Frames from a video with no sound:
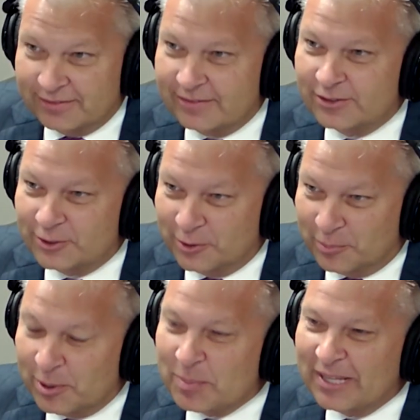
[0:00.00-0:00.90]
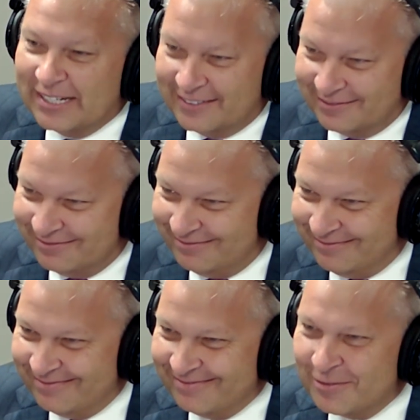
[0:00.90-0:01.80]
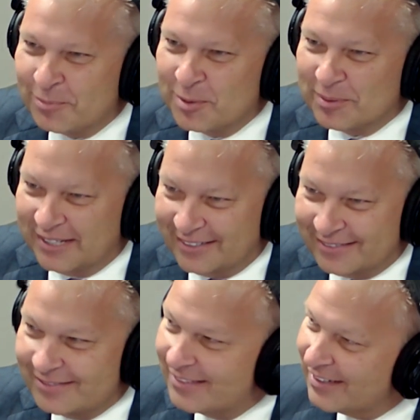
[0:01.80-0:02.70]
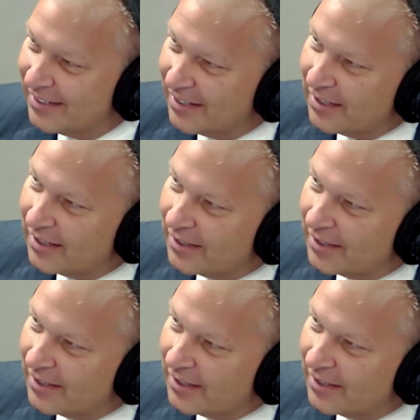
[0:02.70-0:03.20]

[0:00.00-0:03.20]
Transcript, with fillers: Yeah. True. Pre-planning. Pre-planning. Well, the pre-planning